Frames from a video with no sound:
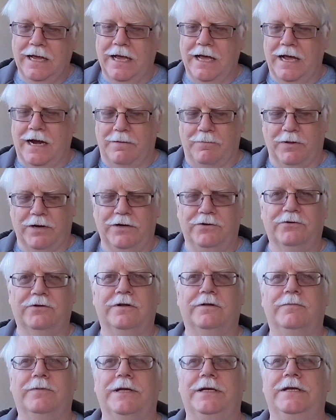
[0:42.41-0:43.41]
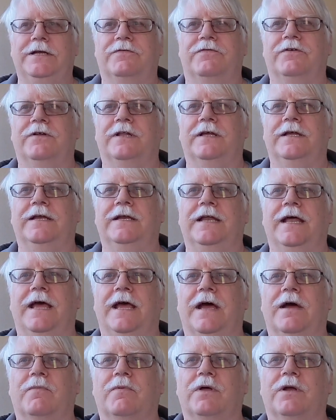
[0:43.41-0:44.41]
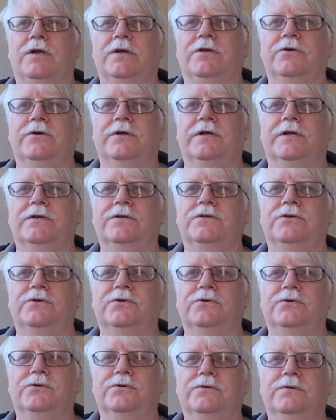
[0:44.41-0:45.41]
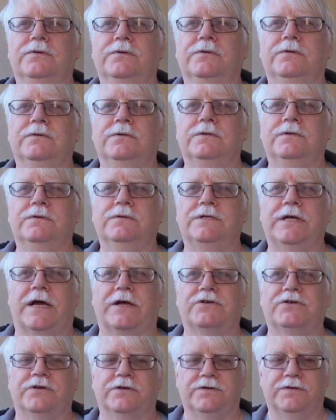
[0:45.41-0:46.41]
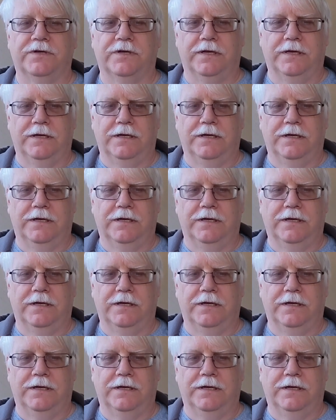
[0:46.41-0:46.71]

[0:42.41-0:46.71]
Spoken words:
And I'm going to do it a little bit differently today. I'm going to do it in 2 sections,